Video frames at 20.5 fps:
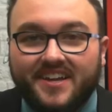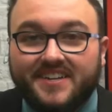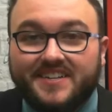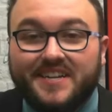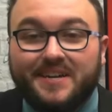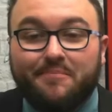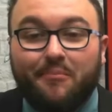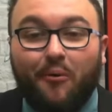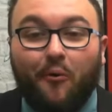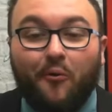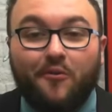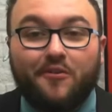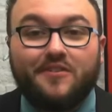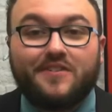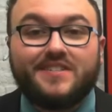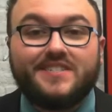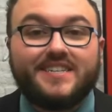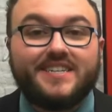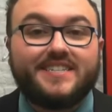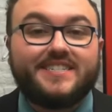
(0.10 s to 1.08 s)
Tim
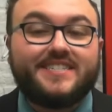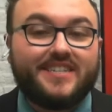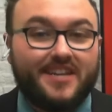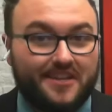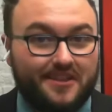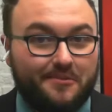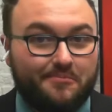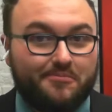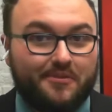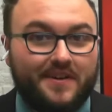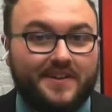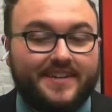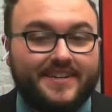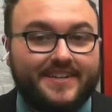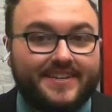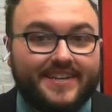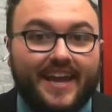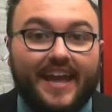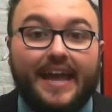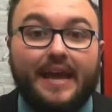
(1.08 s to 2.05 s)
Hortons is
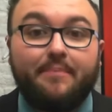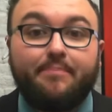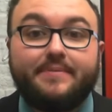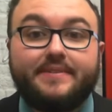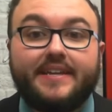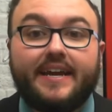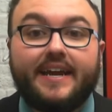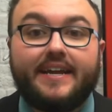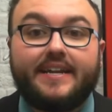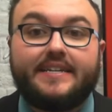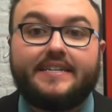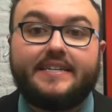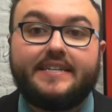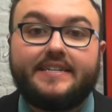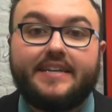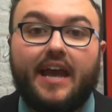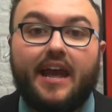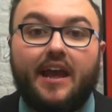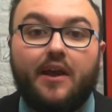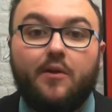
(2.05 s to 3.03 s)
celebrating Camp Day
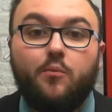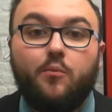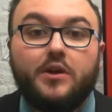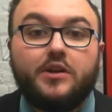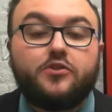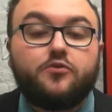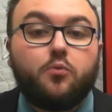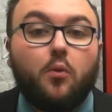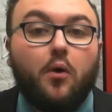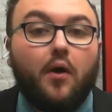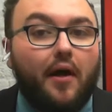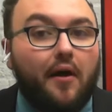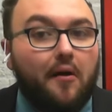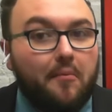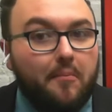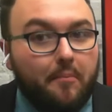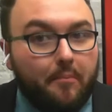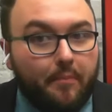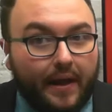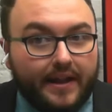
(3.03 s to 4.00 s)
today, which will
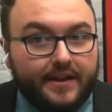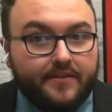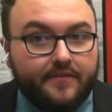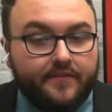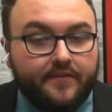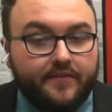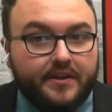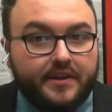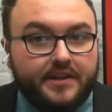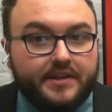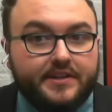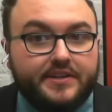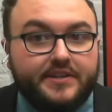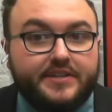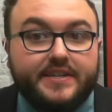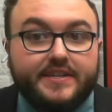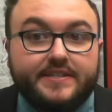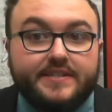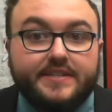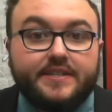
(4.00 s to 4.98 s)
help benefit
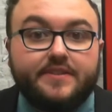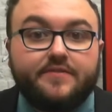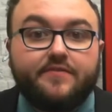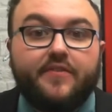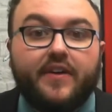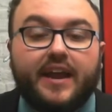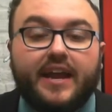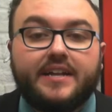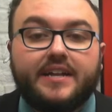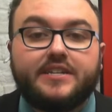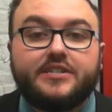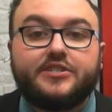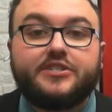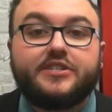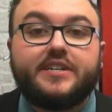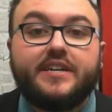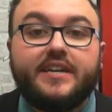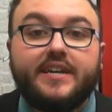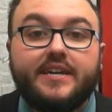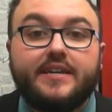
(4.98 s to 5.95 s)

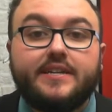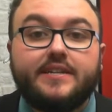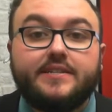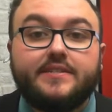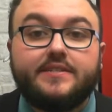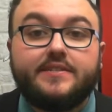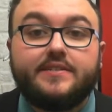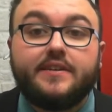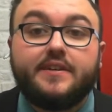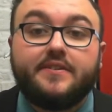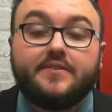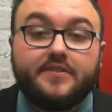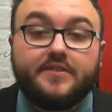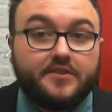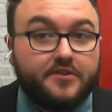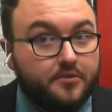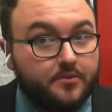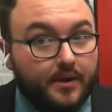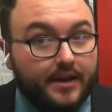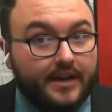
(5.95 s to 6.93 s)
disadvantaged kids in the
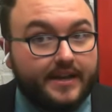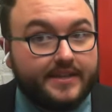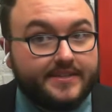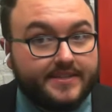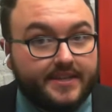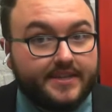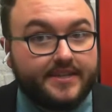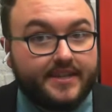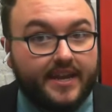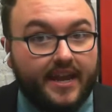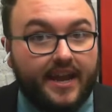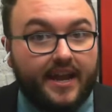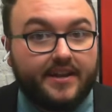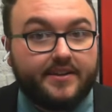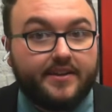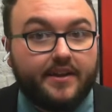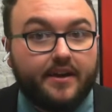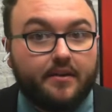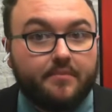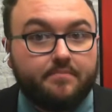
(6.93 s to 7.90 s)
U.S. and
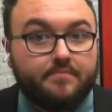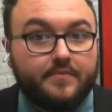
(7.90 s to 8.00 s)
Canada.